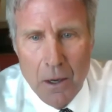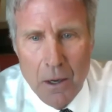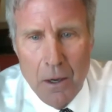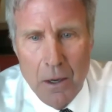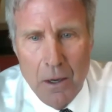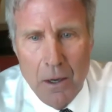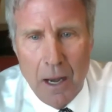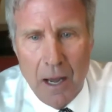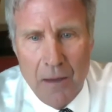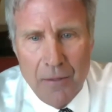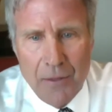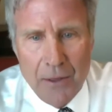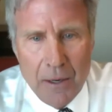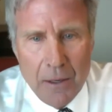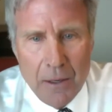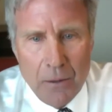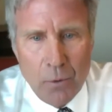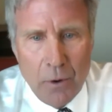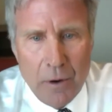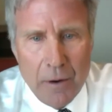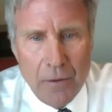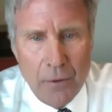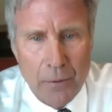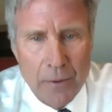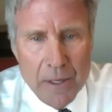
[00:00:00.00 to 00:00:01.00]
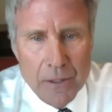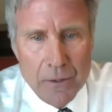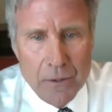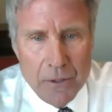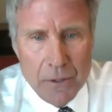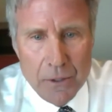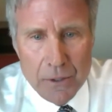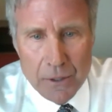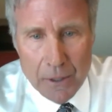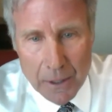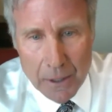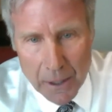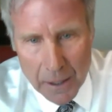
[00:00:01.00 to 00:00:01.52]
I think one of the
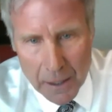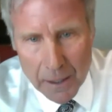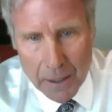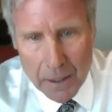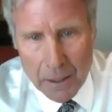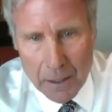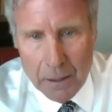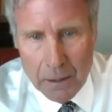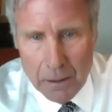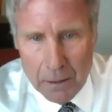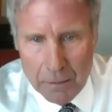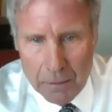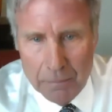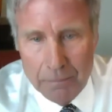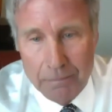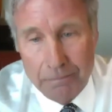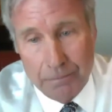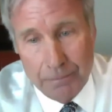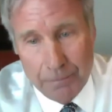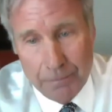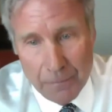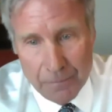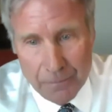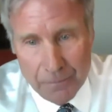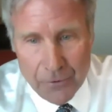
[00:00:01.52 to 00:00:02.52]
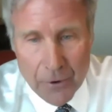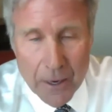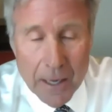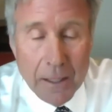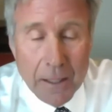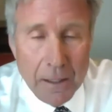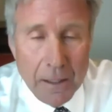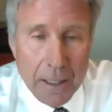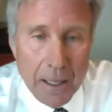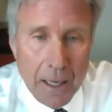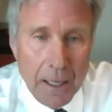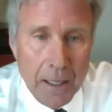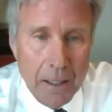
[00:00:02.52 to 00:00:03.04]
reasons, and
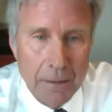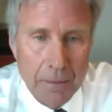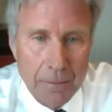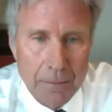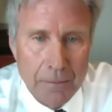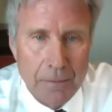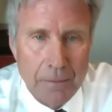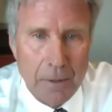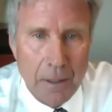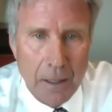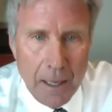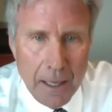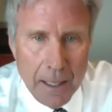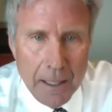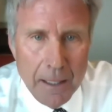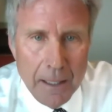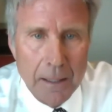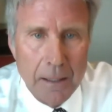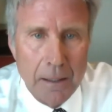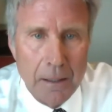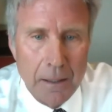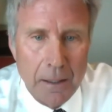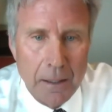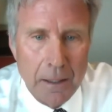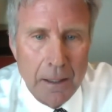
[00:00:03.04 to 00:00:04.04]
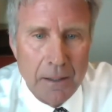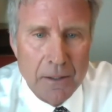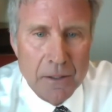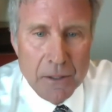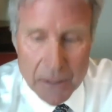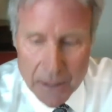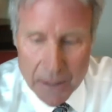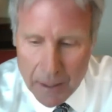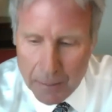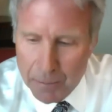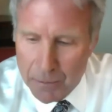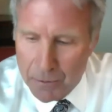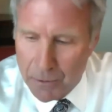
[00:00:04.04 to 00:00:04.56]
frankly, I I
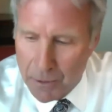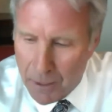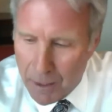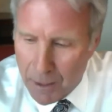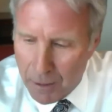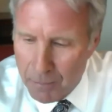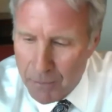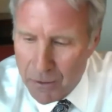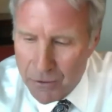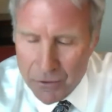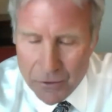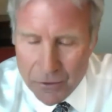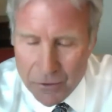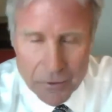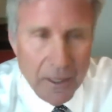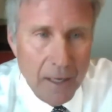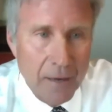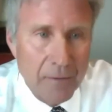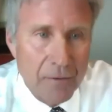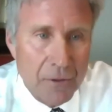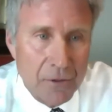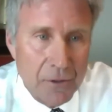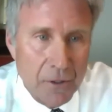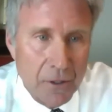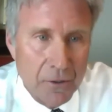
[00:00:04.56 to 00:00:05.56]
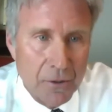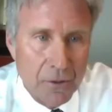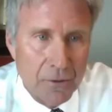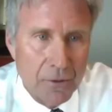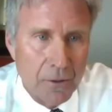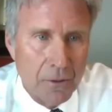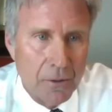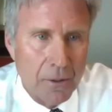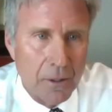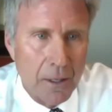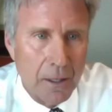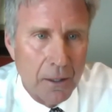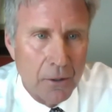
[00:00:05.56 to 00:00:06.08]
accept Mr. Davis's
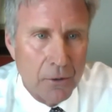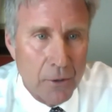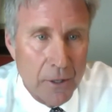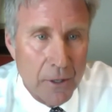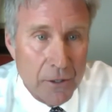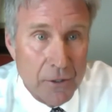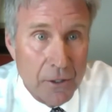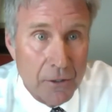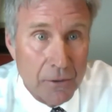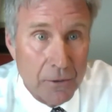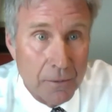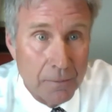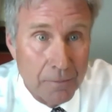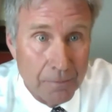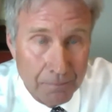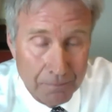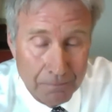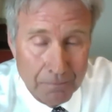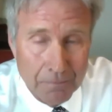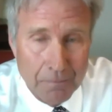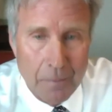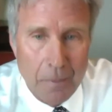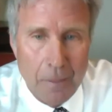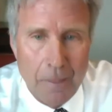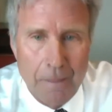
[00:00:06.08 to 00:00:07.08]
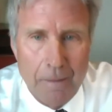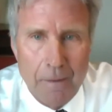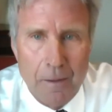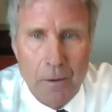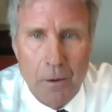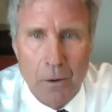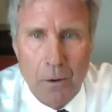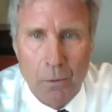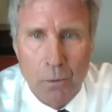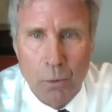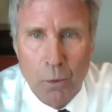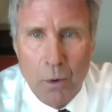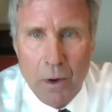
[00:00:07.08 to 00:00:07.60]
criticism.
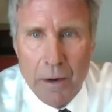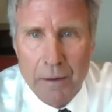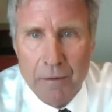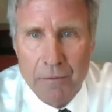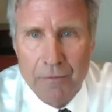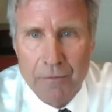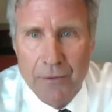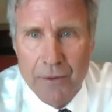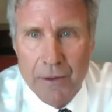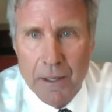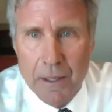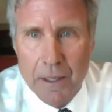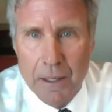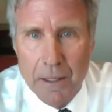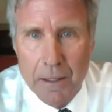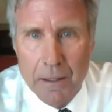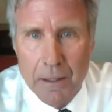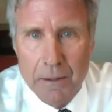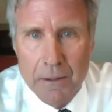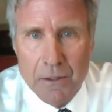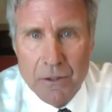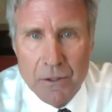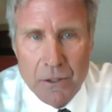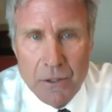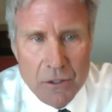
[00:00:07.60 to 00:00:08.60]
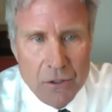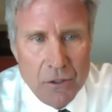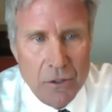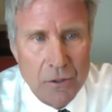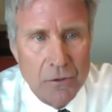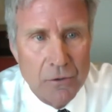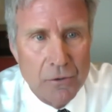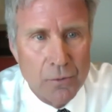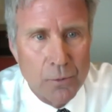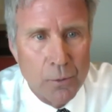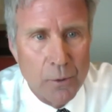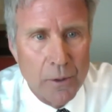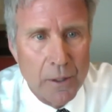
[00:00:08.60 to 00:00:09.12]
One of the
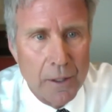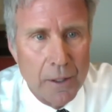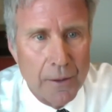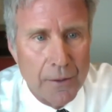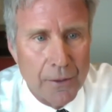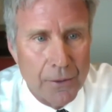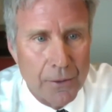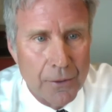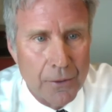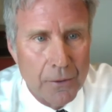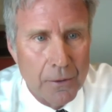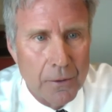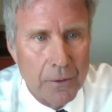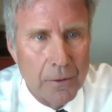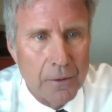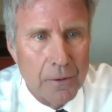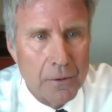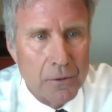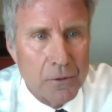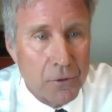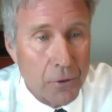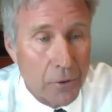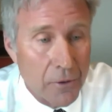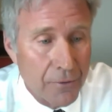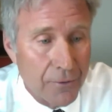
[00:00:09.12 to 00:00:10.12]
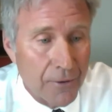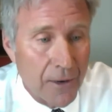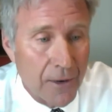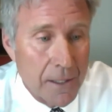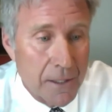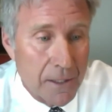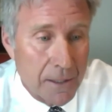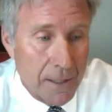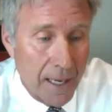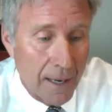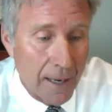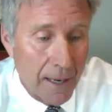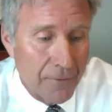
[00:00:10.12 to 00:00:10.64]
decisions with certified
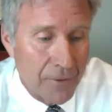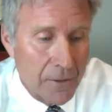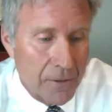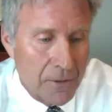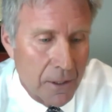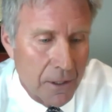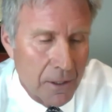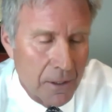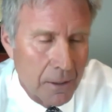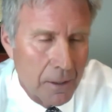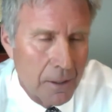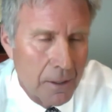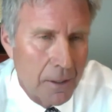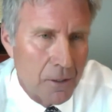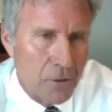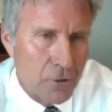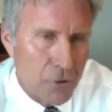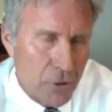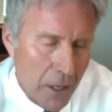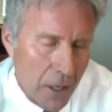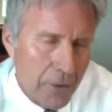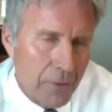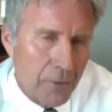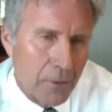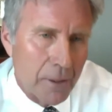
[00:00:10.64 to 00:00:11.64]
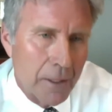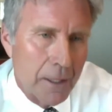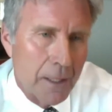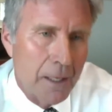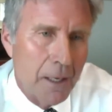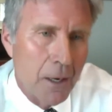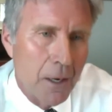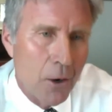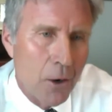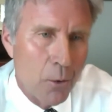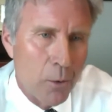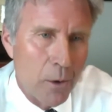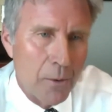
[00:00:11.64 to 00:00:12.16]
staff is that
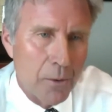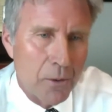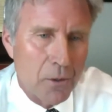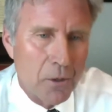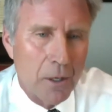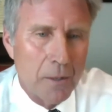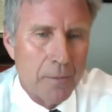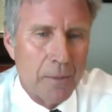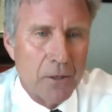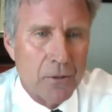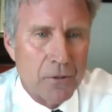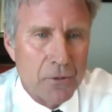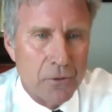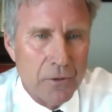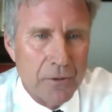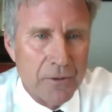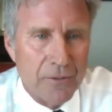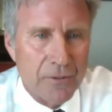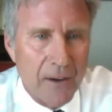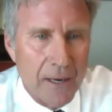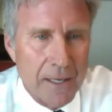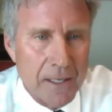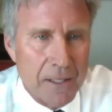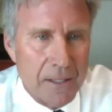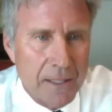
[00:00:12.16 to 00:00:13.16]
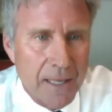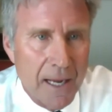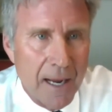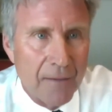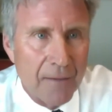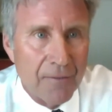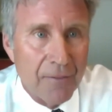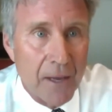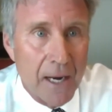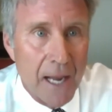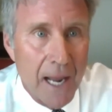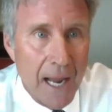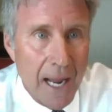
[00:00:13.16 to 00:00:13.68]
generally, we were talking about certified staff
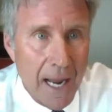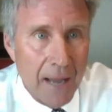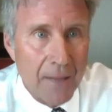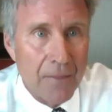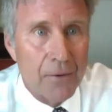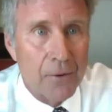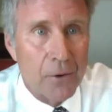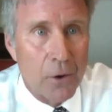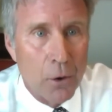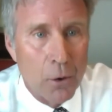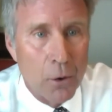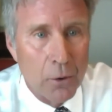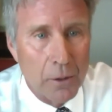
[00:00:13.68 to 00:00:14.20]
that had their own